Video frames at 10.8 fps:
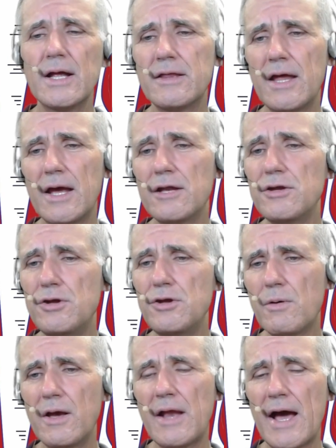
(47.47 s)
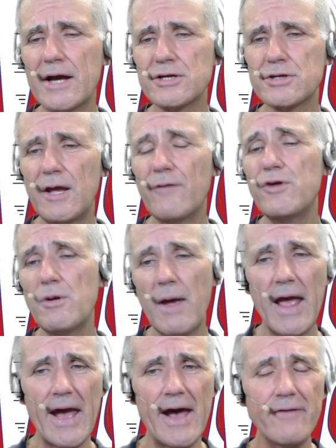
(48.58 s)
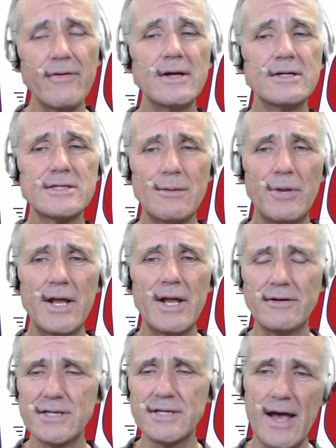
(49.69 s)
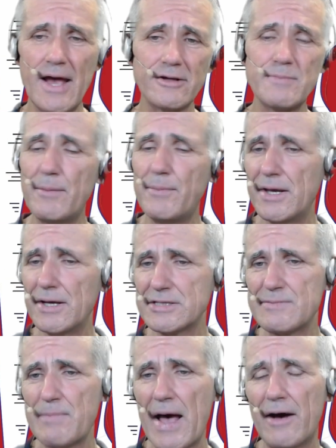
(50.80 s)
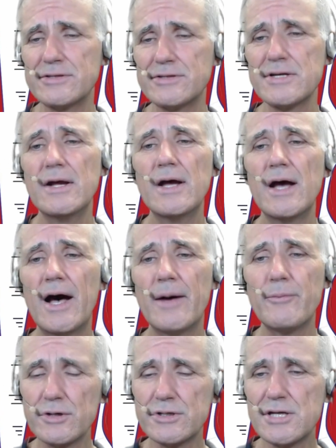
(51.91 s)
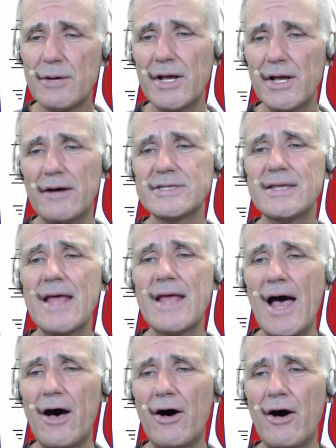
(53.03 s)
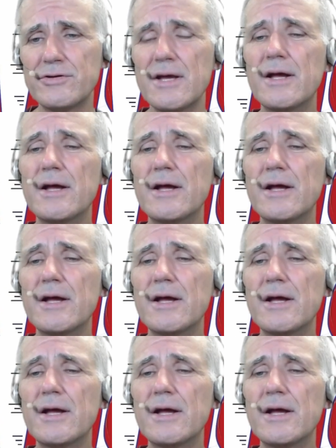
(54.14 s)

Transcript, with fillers: then you could actually, if you have someone else in the house, maybe a spouse um, or someone else in the house,